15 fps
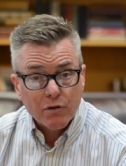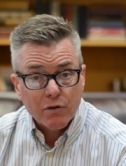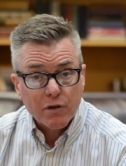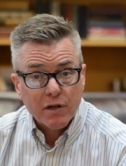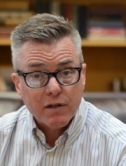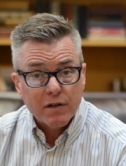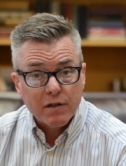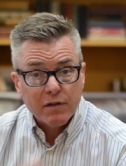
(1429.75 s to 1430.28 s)
you
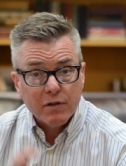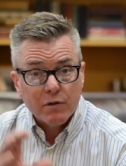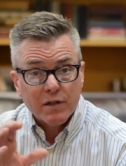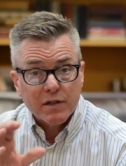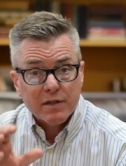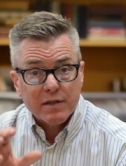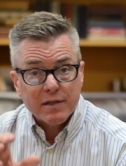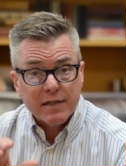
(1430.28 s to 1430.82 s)
can you
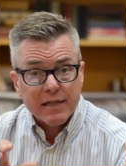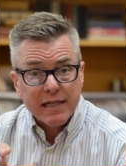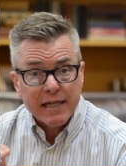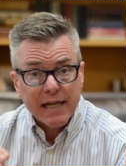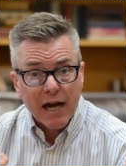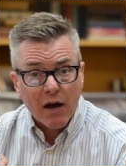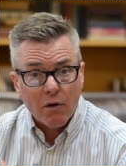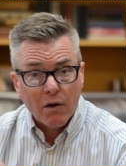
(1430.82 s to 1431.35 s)
can
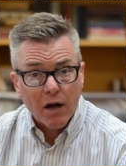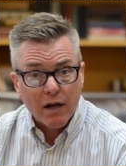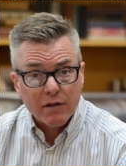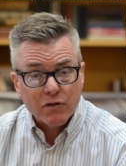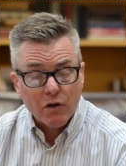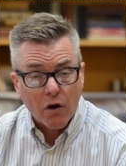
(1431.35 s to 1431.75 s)
see how God's